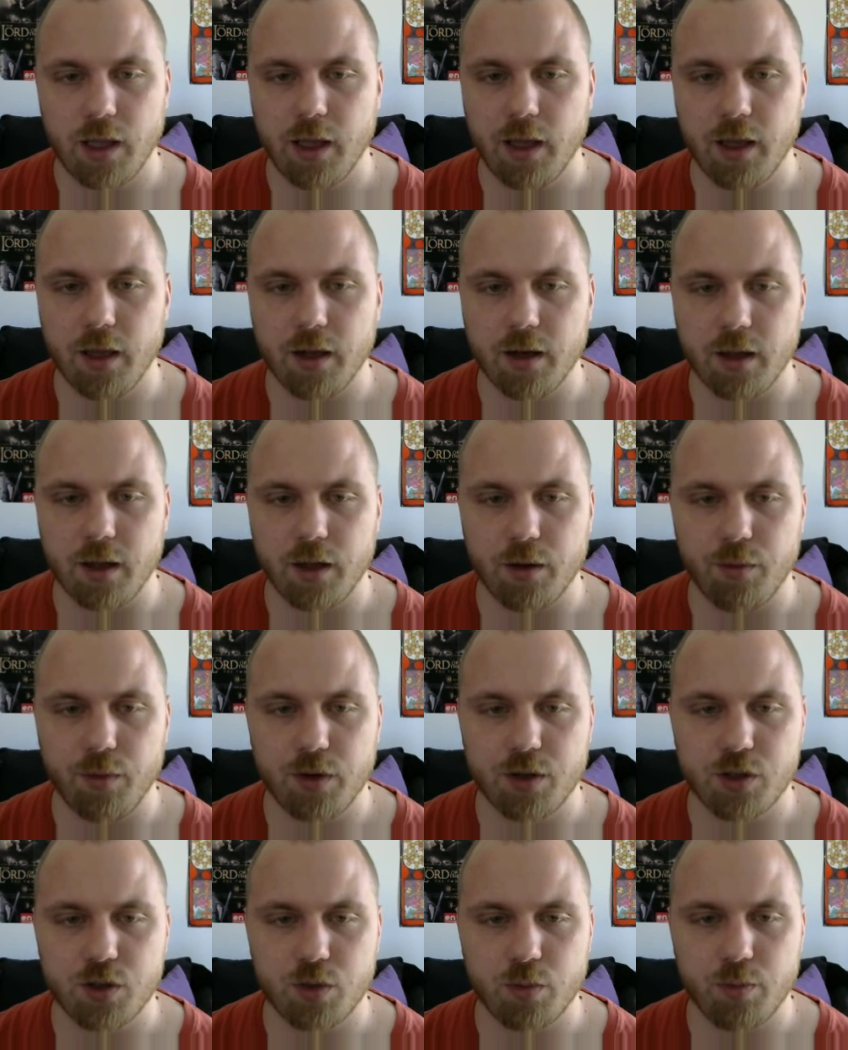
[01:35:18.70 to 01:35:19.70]
and I
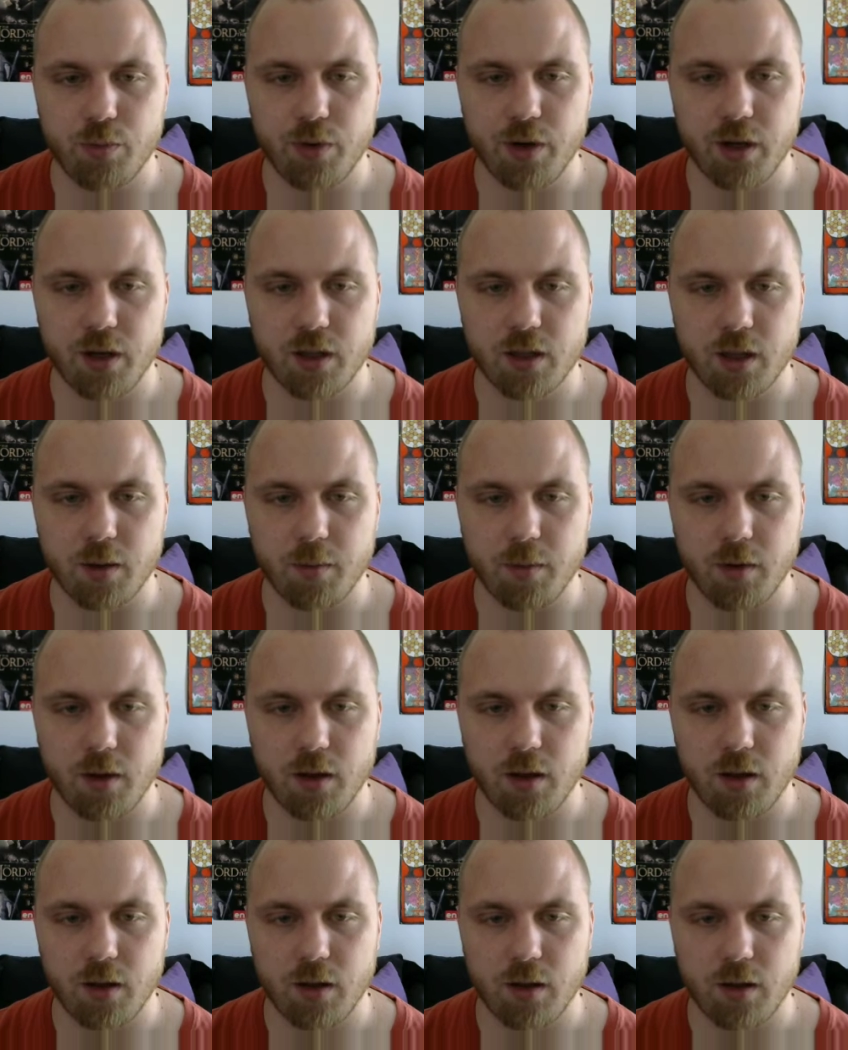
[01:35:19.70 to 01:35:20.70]
wish to bring them
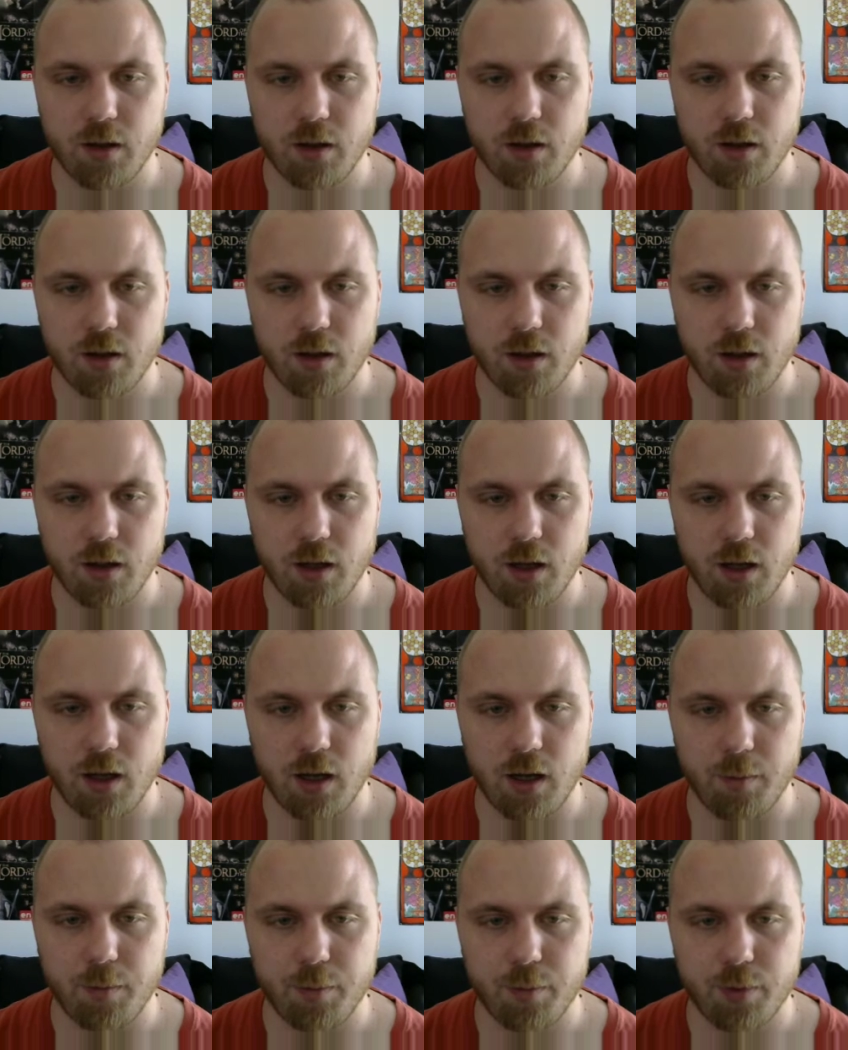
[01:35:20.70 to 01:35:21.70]

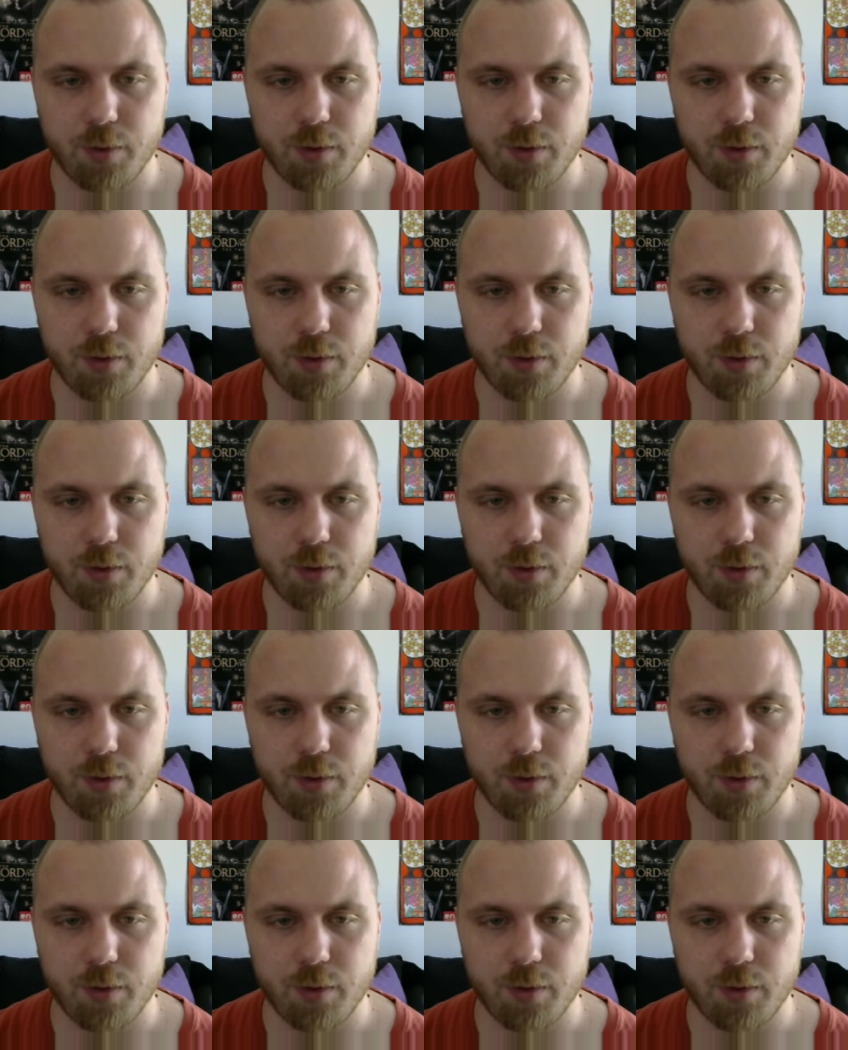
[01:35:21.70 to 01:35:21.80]
up.